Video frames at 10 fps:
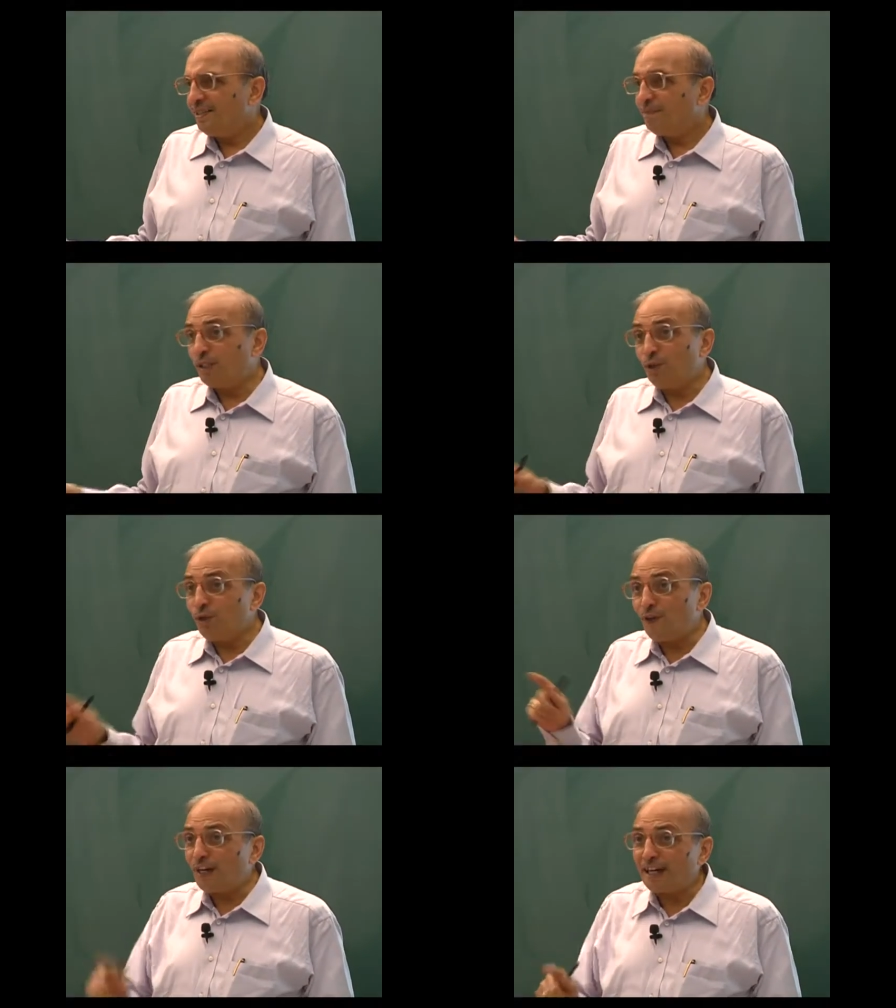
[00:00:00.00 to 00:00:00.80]
But don't
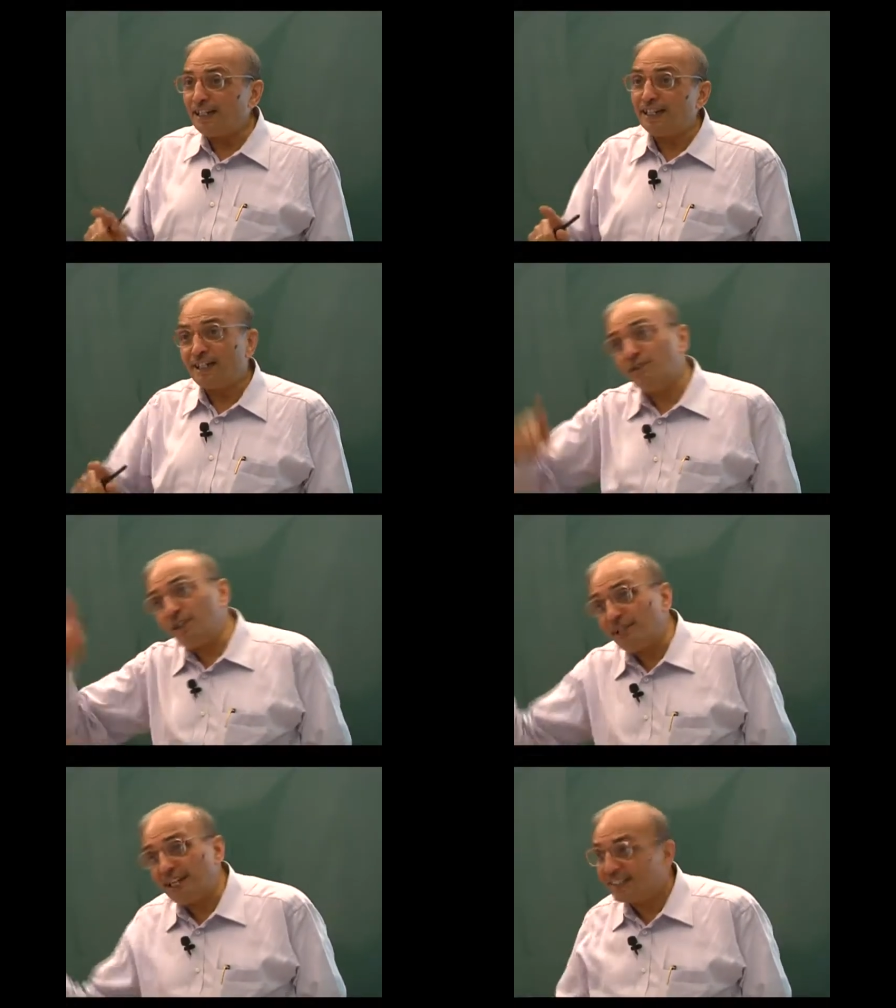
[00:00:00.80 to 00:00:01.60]
forget that
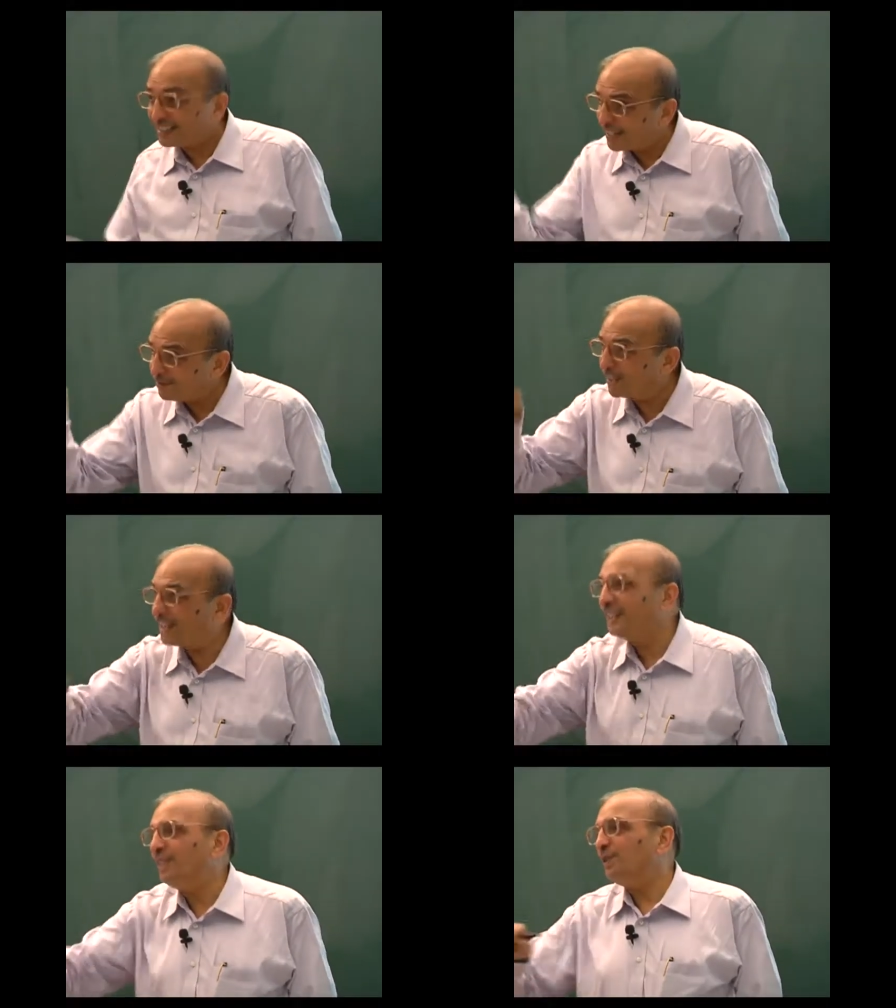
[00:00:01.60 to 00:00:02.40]
everybody else can figure
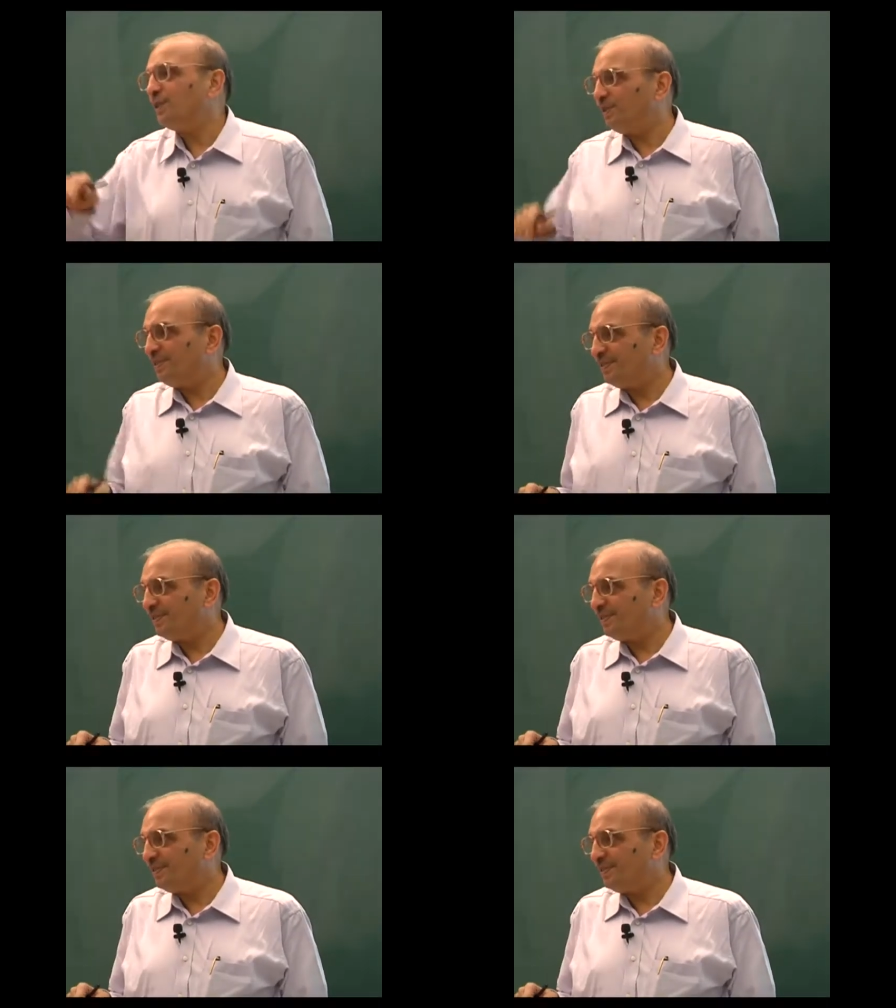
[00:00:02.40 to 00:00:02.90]
it out too.